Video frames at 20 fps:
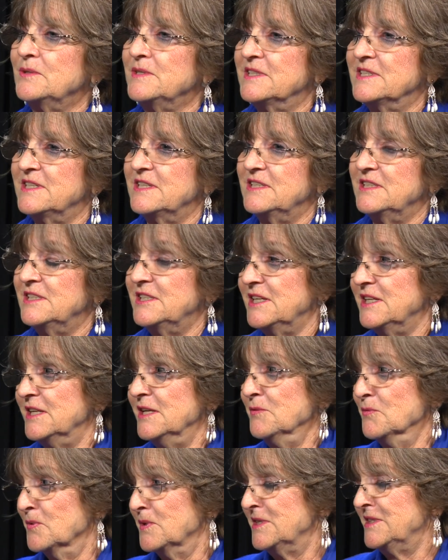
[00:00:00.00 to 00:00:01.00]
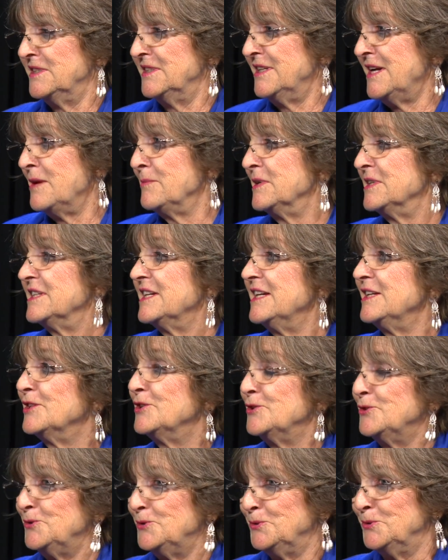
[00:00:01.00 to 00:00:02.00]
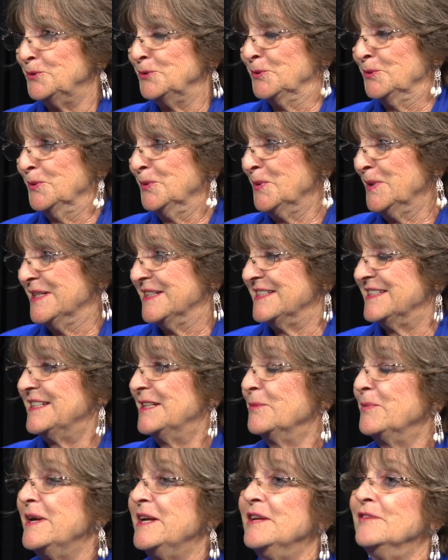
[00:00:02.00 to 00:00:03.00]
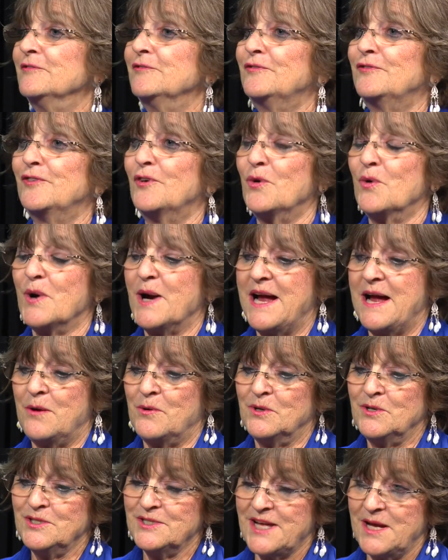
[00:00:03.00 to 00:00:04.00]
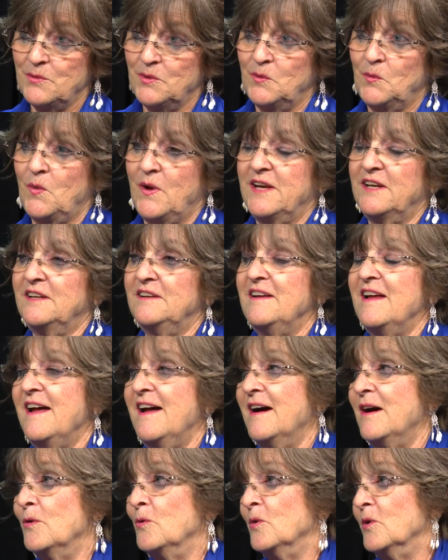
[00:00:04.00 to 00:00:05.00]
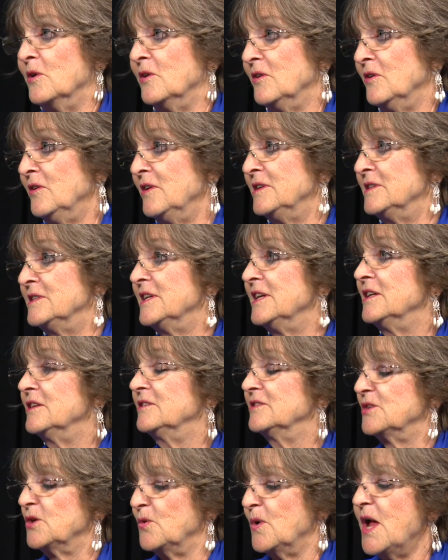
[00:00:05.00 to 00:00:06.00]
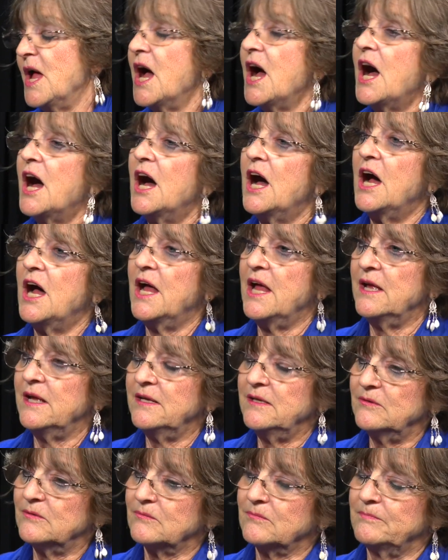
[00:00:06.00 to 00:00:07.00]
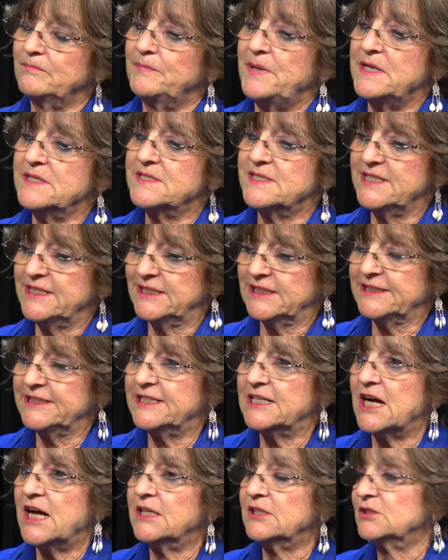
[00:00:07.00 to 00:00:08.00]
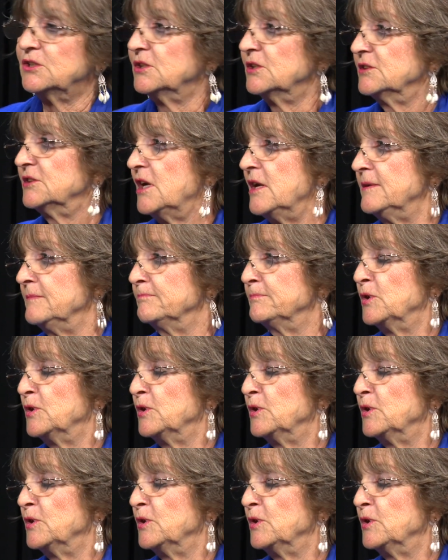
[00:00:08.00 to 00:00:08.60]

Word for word: instead of taking one, I would take two. Instead of waiting four hours, I would wait an hour and oh. take, so I basically got hooked on